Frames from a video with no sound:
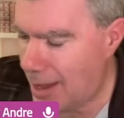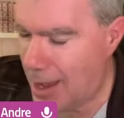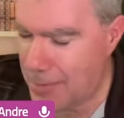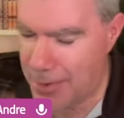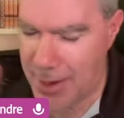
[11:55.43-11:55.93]

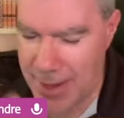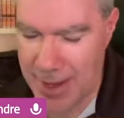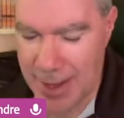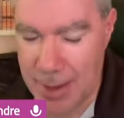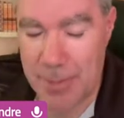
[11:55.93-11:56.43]
I'm
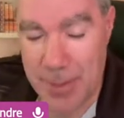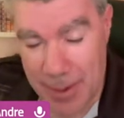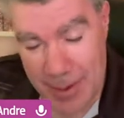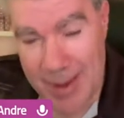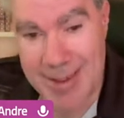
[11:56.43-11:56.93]
picking up,
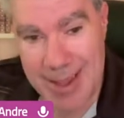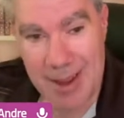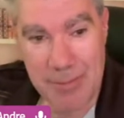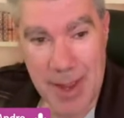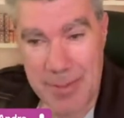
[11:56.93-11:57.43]
yes,
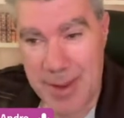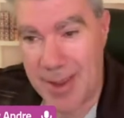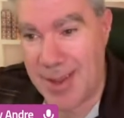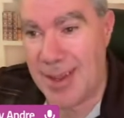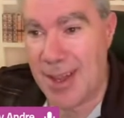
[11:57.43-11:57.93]
that may
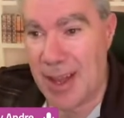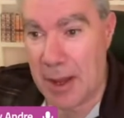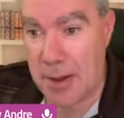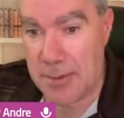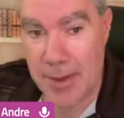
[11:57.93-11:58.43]
be
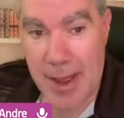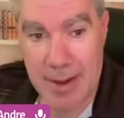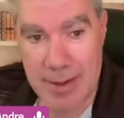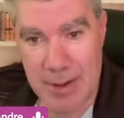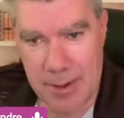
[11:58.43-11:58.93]
a
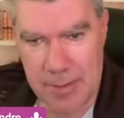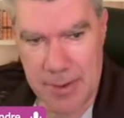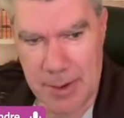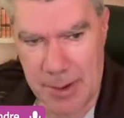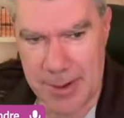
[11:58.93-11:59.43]
fact. So if
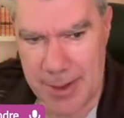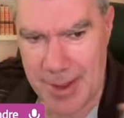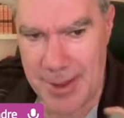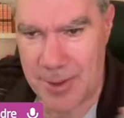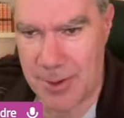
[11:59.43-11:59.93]
you're holding
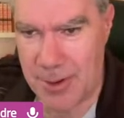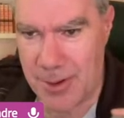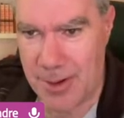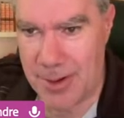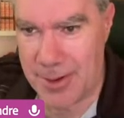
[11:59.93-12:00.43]
on the
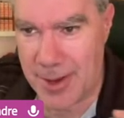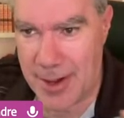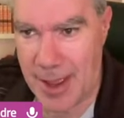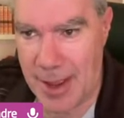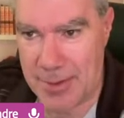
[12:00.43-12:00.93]
gold, you're
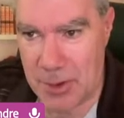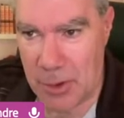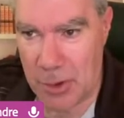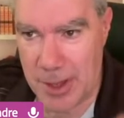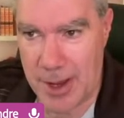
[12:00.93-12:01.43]
going to have to
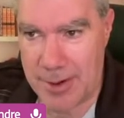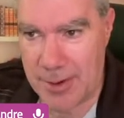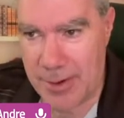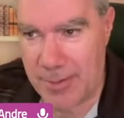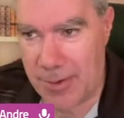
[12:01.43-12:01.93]
hold on
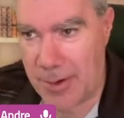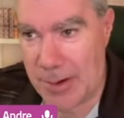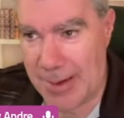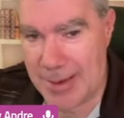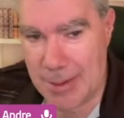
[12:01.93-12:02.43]
to it for
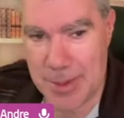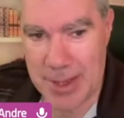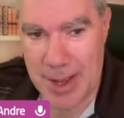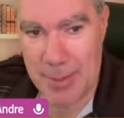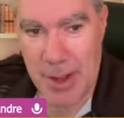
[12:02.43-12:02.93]
quite some
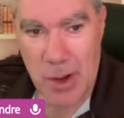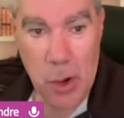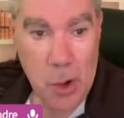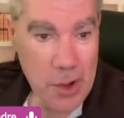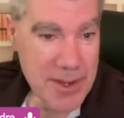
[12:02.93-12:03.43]
time
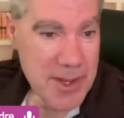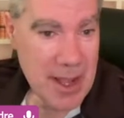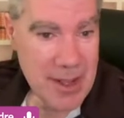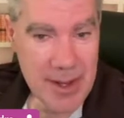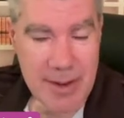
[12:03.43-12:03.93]
or
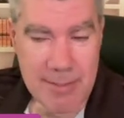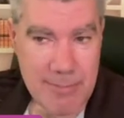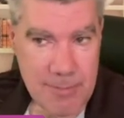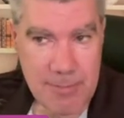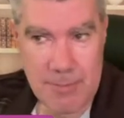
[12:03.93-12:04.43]
sell it
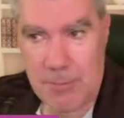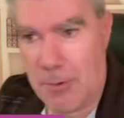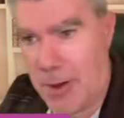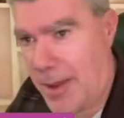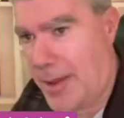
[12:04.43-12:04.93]

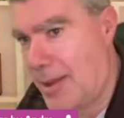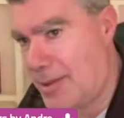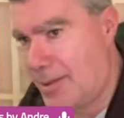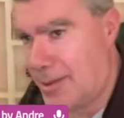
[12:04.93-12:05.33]
when it gets